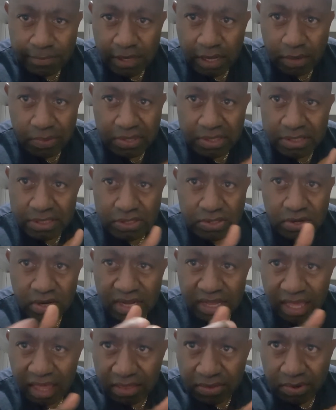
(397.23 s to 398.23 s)
Are we just all
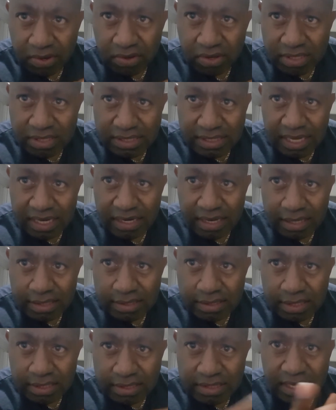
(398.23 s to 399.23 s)
gathering on
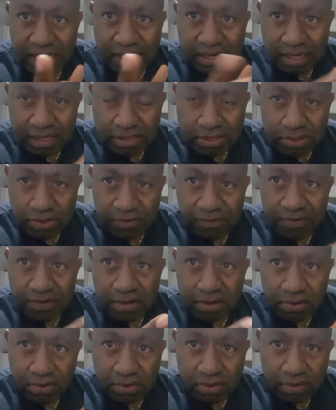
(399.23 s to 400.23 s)
Sundays and Saturdays to
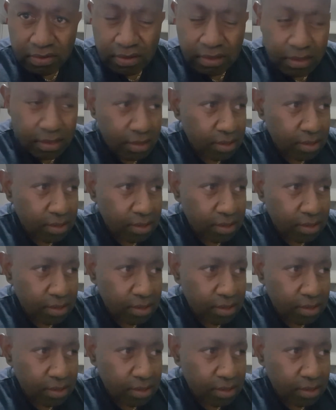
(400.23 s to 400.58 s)
feel good?